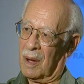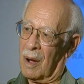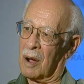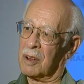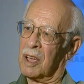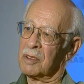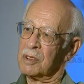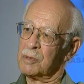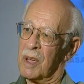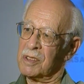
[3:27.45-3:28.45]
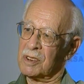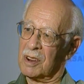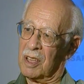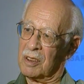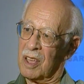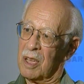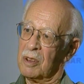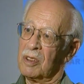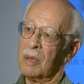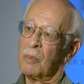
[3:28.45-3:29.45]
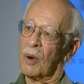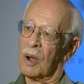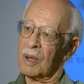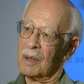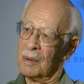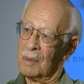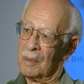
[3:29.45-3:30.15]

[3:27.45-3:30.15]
Architecture is basically a teamwork,